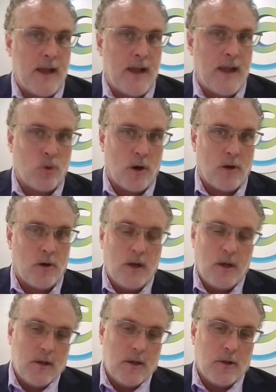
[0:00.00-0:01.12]
And I think that's where
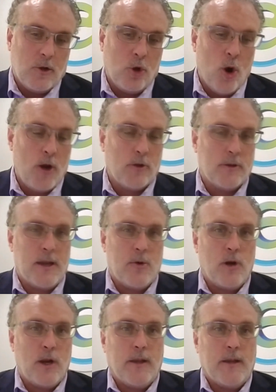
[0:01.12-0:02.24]
loyalty
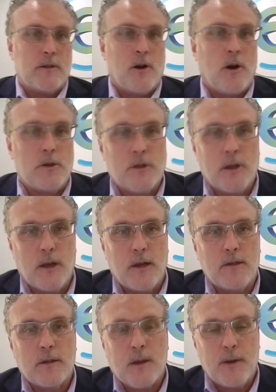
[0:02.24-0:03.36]
really starts
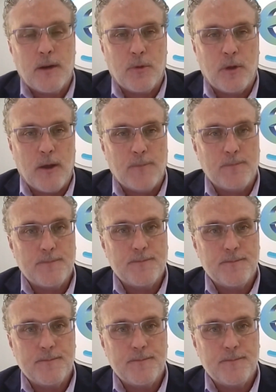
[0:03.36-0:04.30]
to come into play.